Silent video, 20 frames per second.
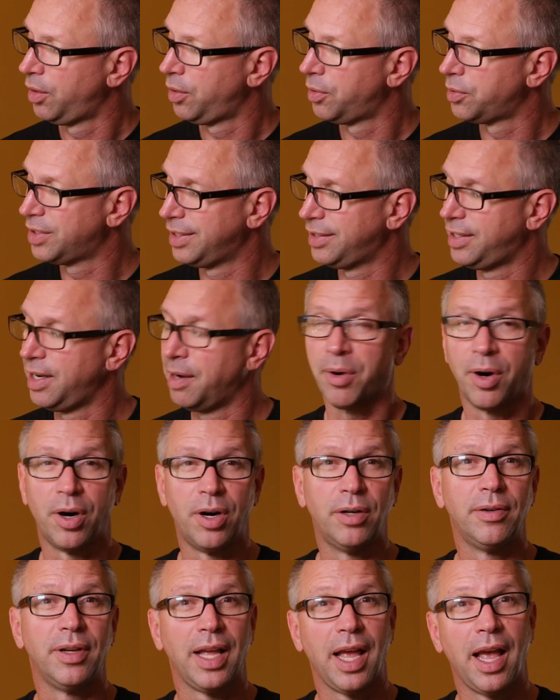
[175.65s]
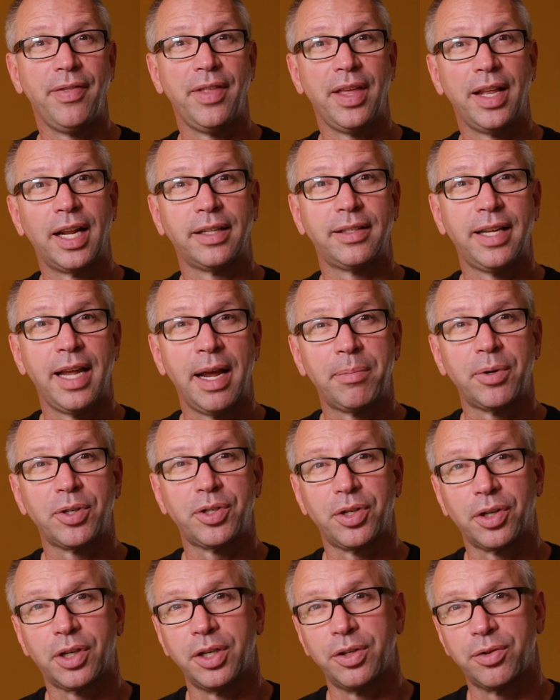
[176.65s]
There's a dimmer and then a
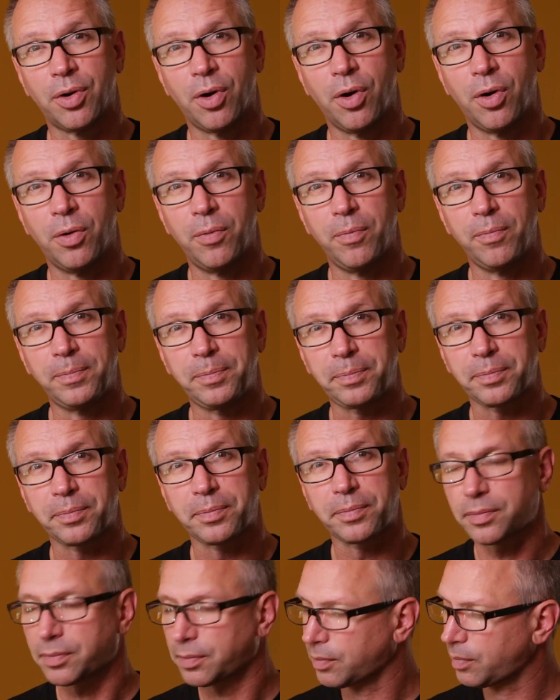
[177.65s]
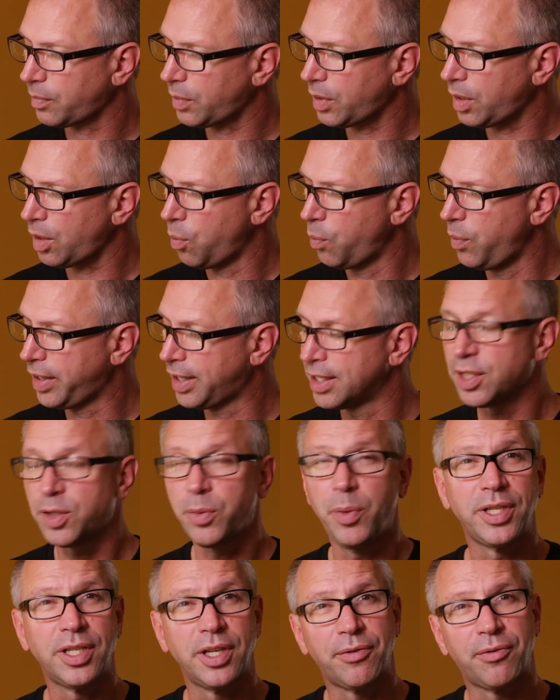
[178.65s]
temperature control. We can
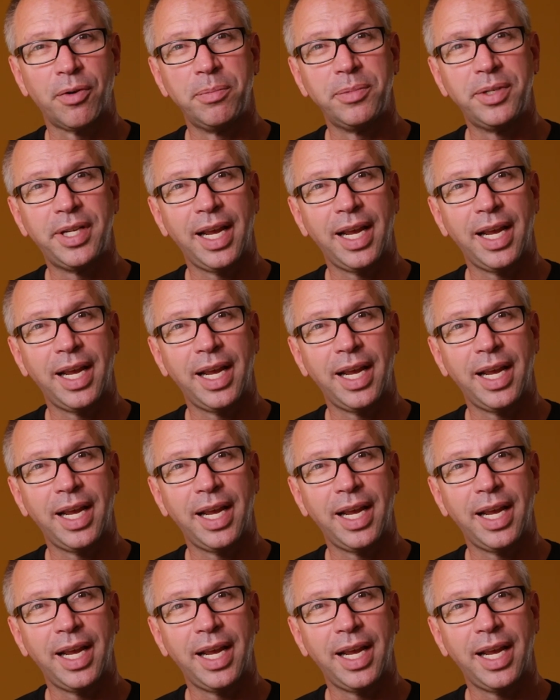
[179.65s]
switch it from